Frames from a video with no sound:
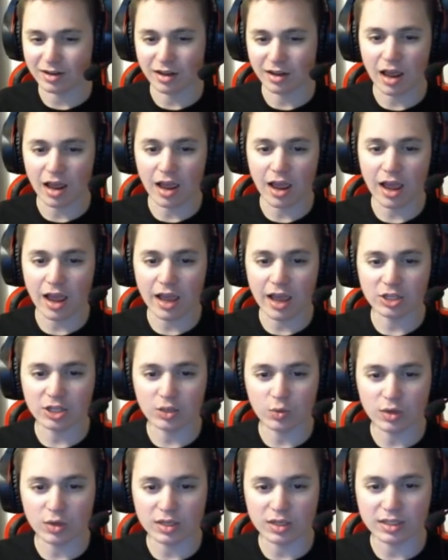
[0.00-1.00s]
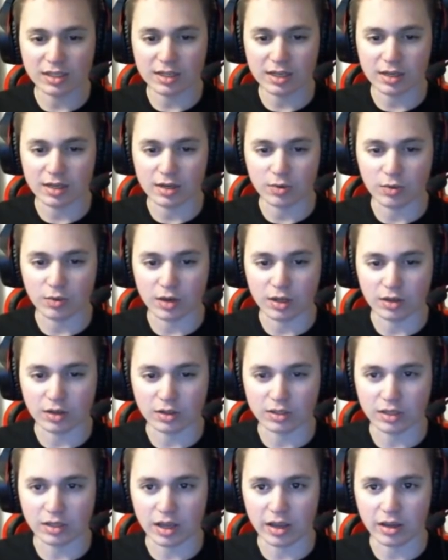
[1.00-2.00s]
I actually want to see what it
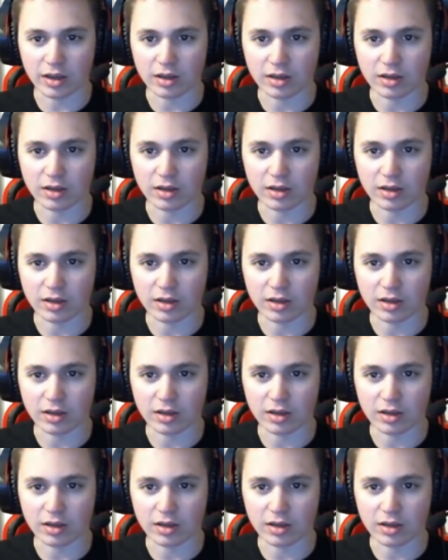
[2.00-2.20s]
looks like.